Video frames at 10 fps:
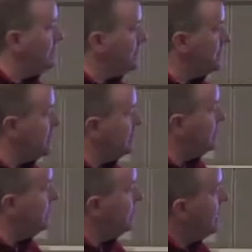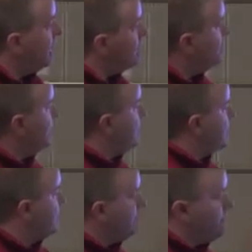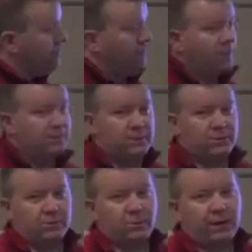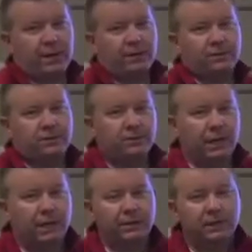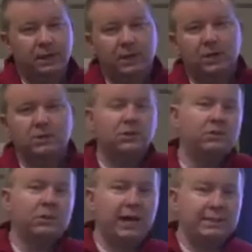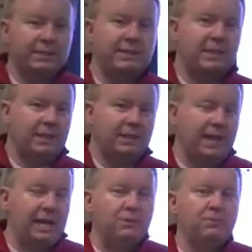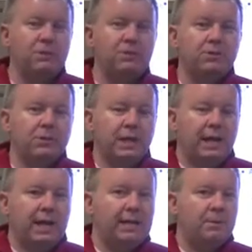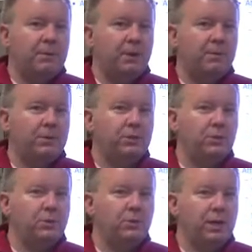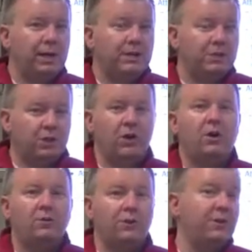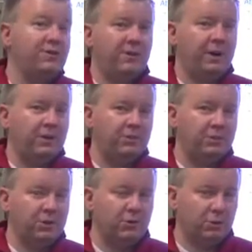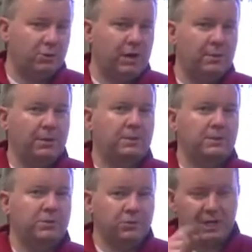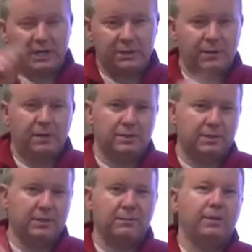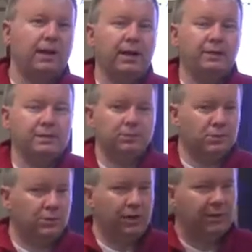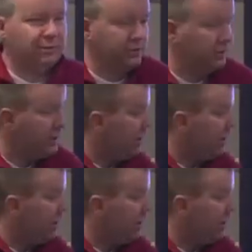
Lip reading: the system so that the system performs as required, right? So that's the thing. The attributes end up helping you verify your requirements. You're checking the boxes. Compliance is what you're after.